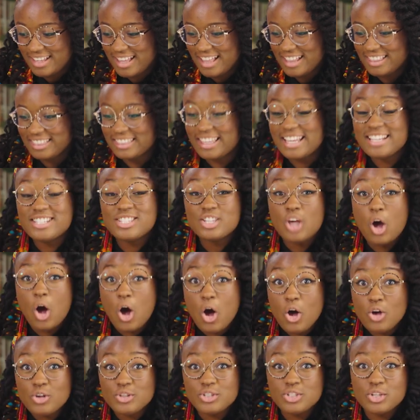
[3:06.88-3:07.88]
Let's
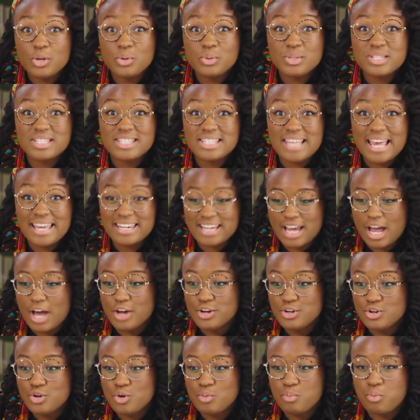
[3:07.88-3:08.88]
also set a
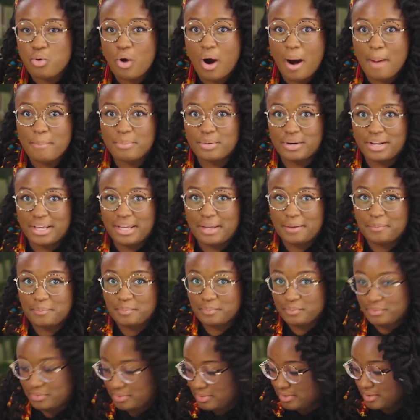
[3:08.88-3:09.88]
new property,
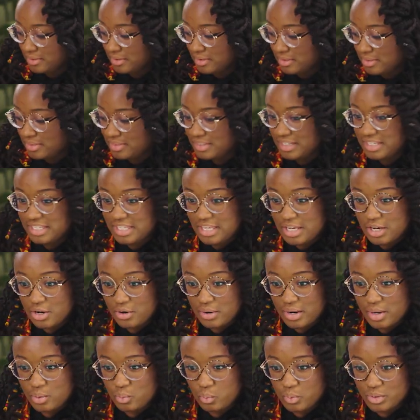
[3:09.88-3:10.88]
the year
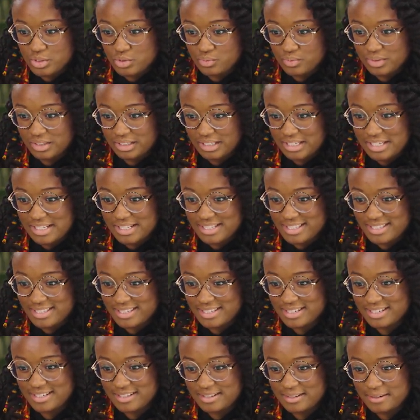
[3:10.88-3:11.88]
it was
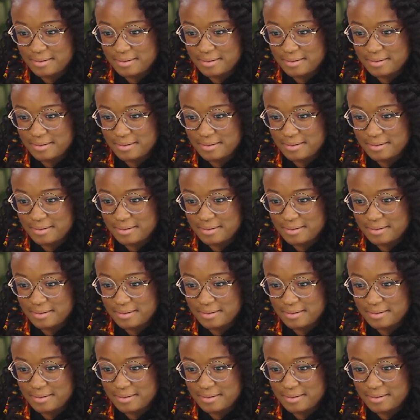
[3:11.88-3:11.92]
released.